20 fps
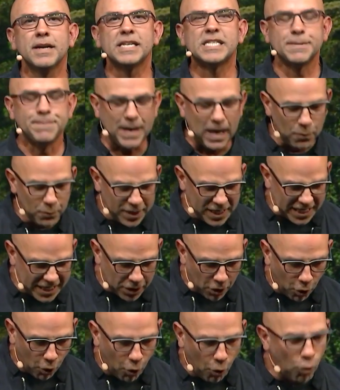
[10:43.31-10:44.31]
It's about when
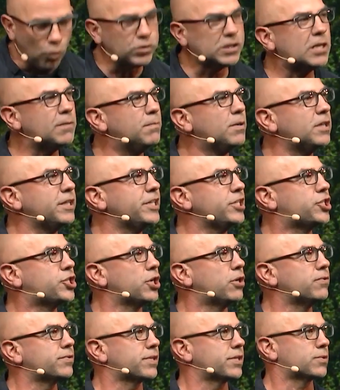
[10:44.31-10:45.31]
he ultimately
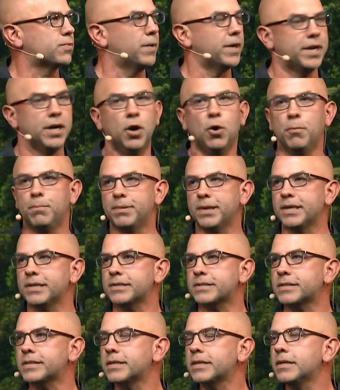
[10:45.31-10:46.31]
shows us what hope
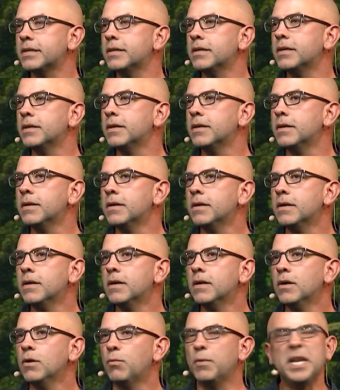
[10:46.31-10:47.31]
is.
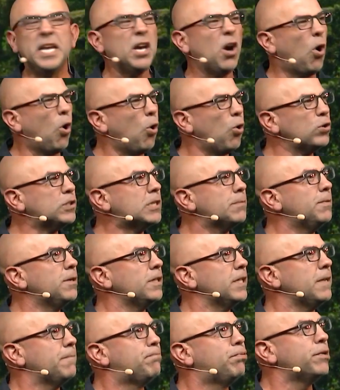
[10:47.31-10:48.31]
When he
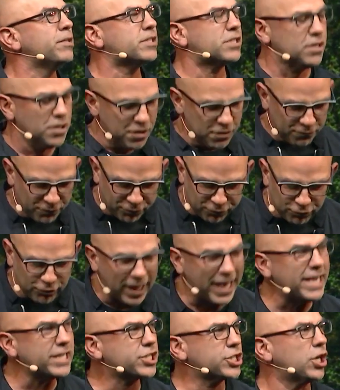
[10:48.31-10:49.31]
ultimately puts
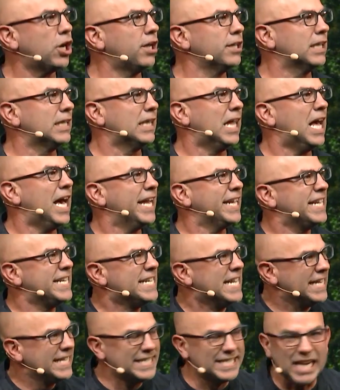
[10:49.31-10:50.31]
flesh on the line
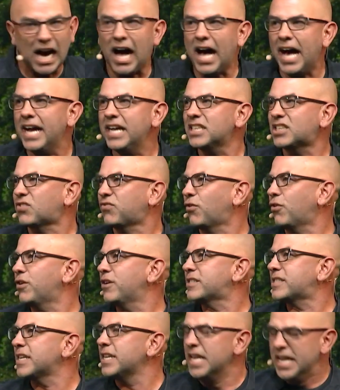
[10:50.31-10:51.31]
and dies for
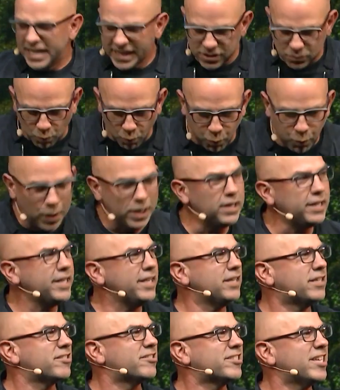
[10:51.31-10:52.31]
us and is
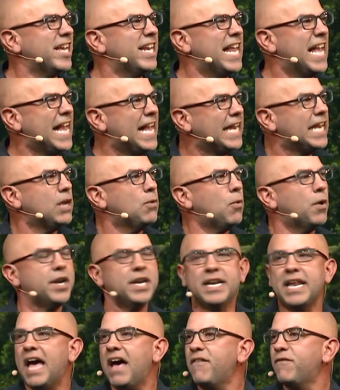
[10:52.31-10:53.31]
willing to say to
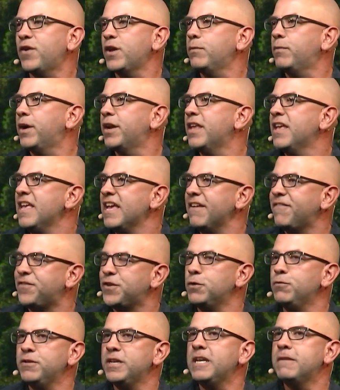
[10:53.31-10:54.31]
anyone and everyone,
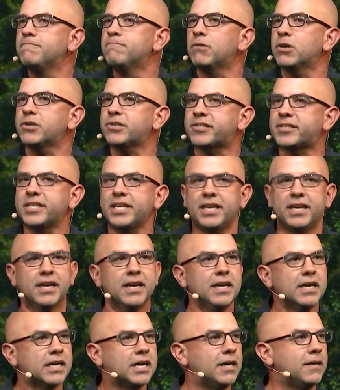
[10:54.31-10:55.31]
if you need mercy,
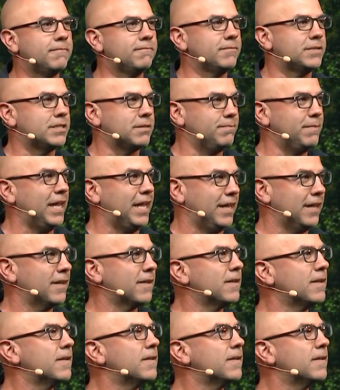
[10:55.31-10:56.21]
come to me.